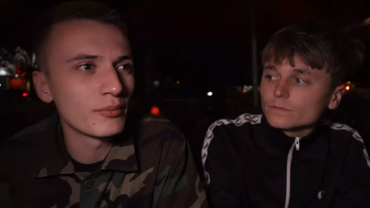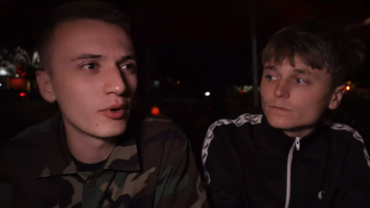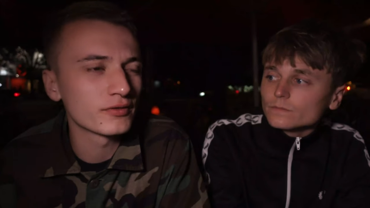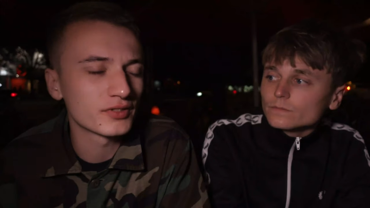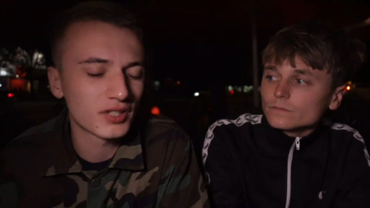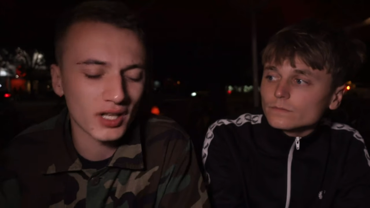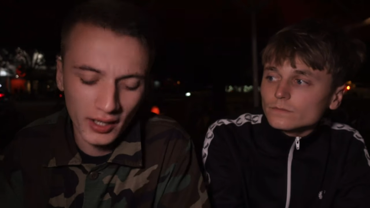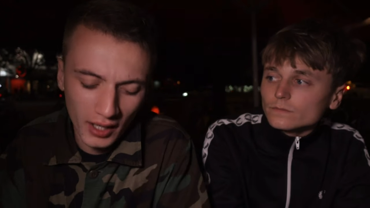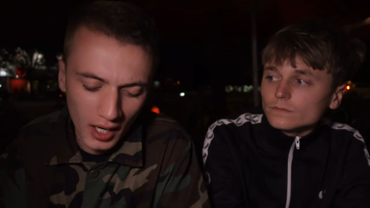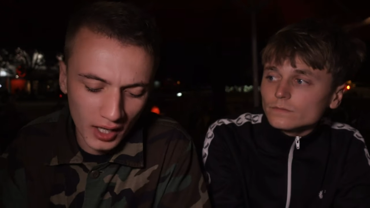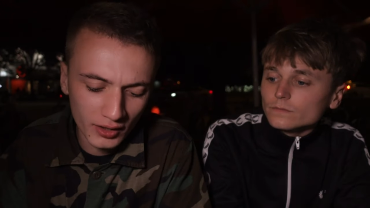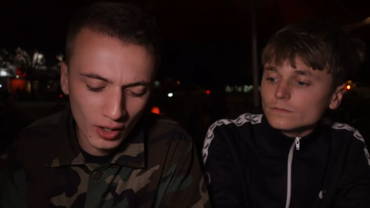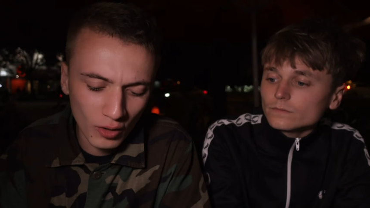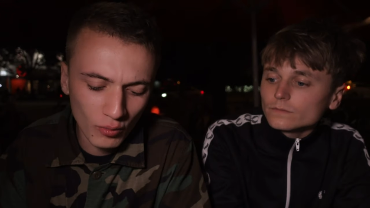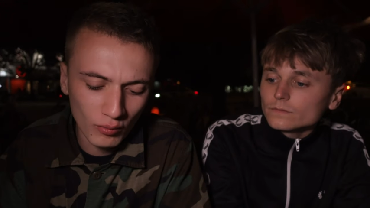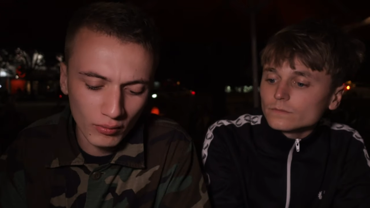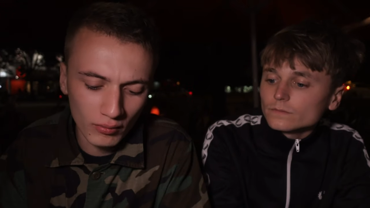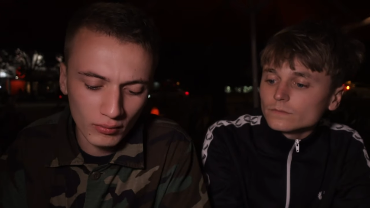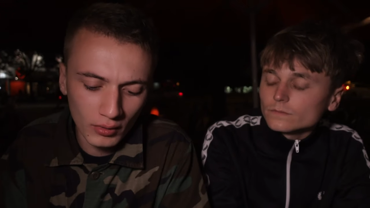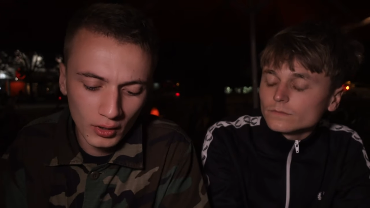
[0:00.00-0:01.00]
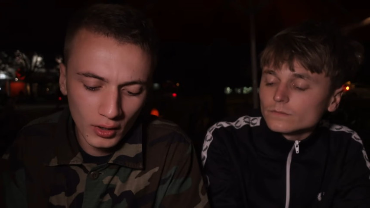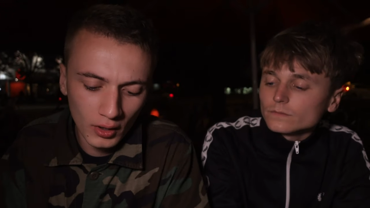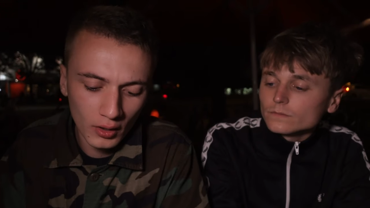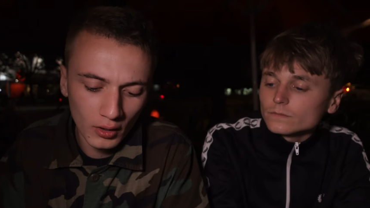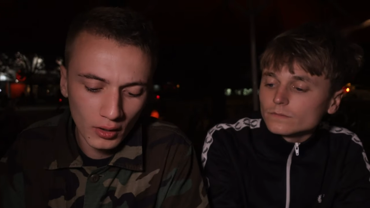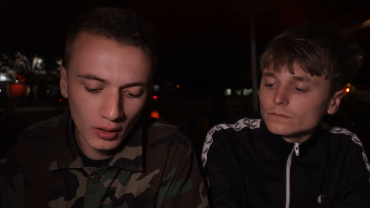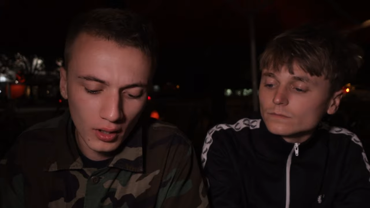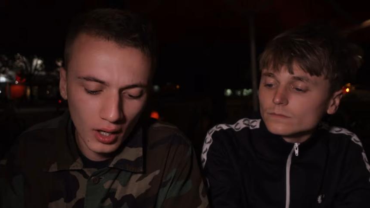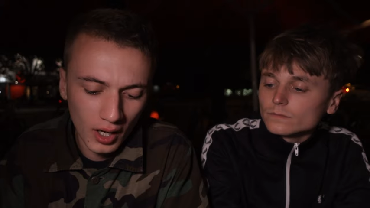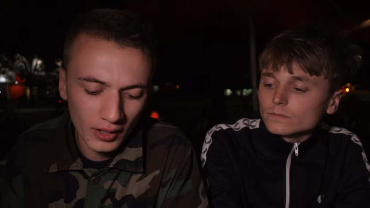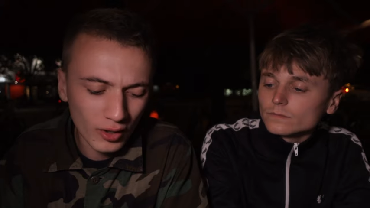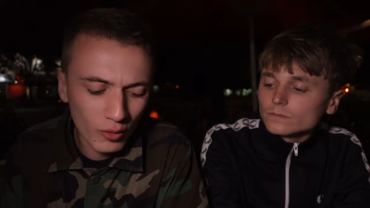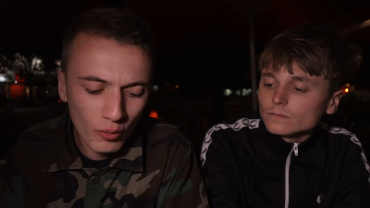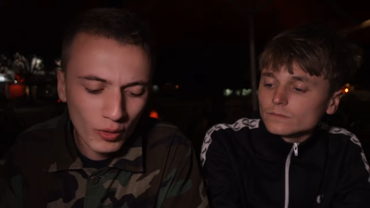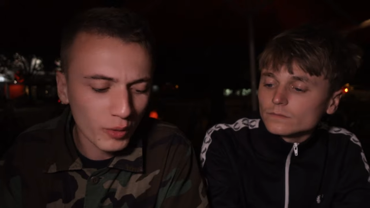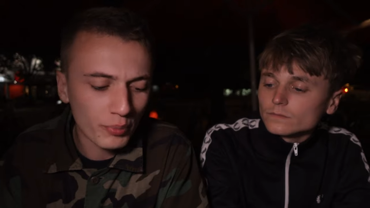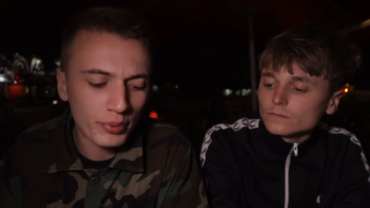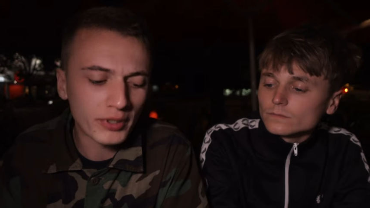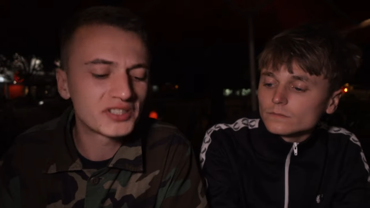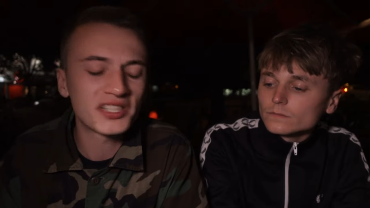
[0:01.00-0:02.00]
Speaker 1: months, like I don't I don't
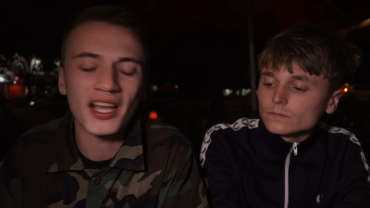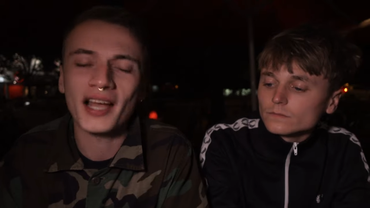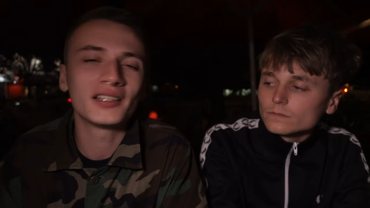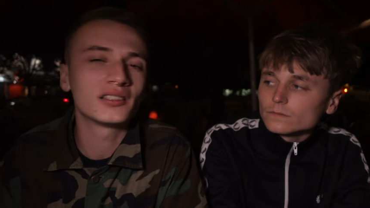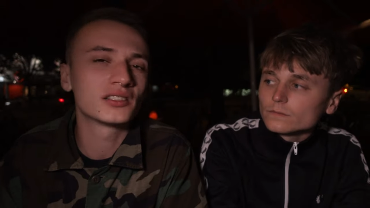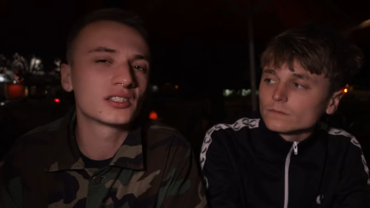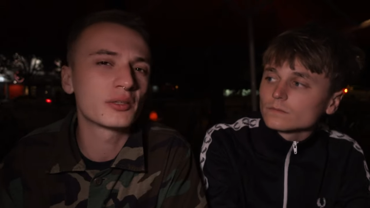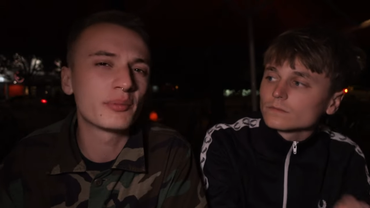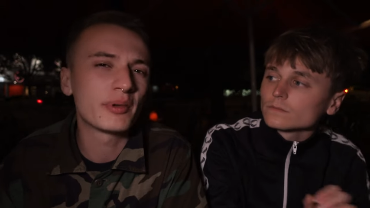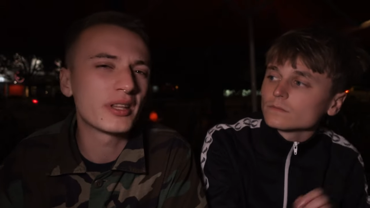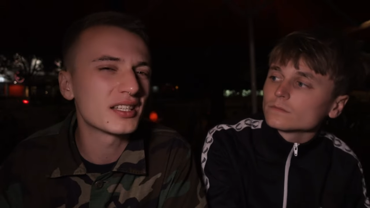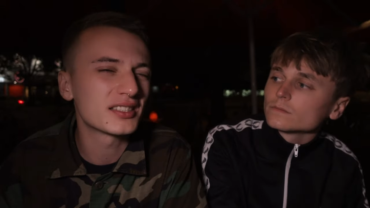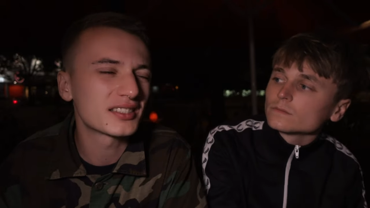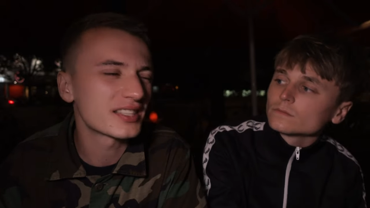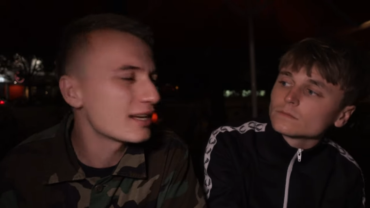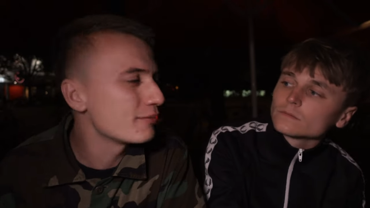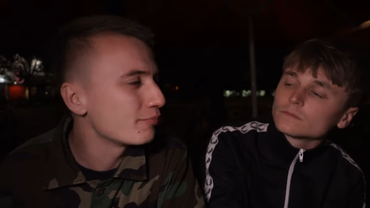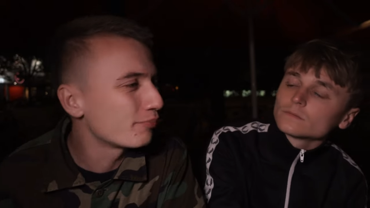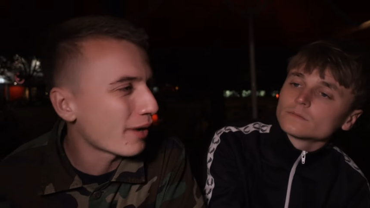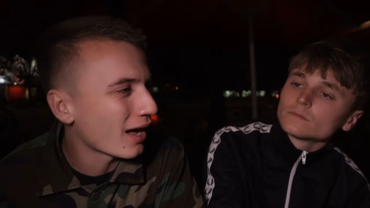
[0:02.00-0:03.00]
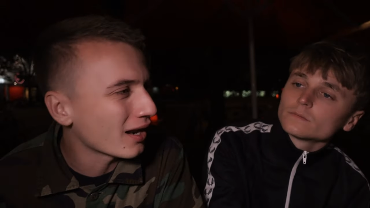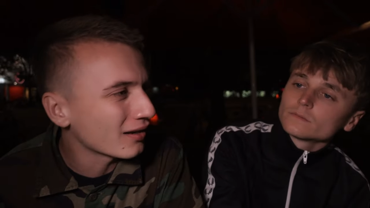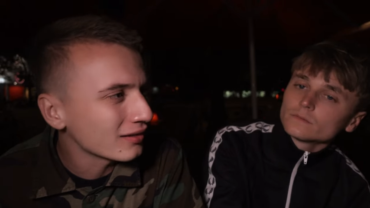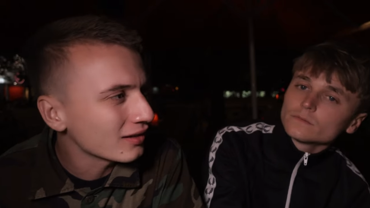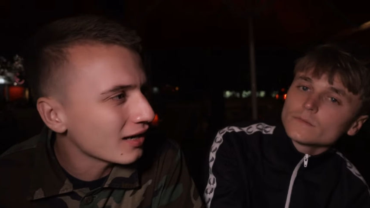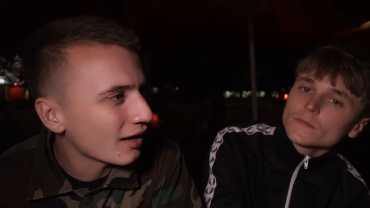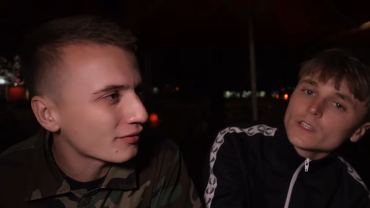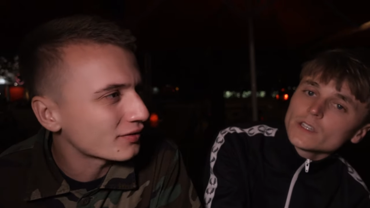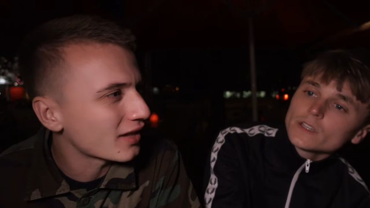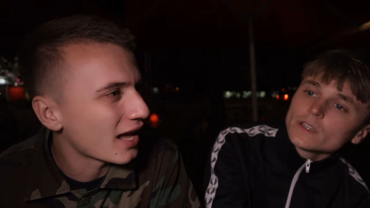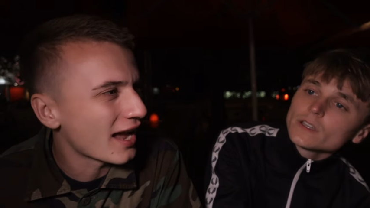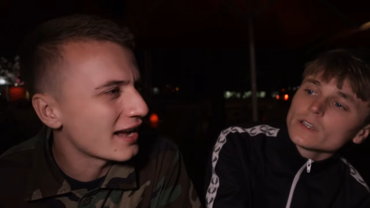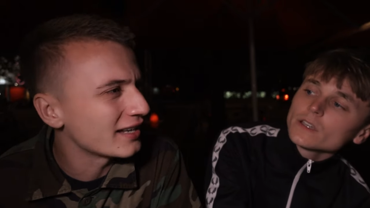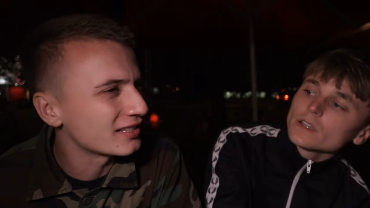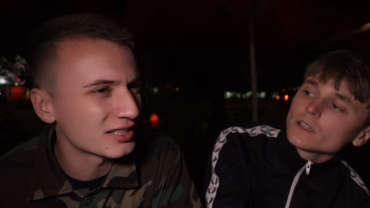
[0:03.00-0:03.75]
want to pretend to be the same band after yeah.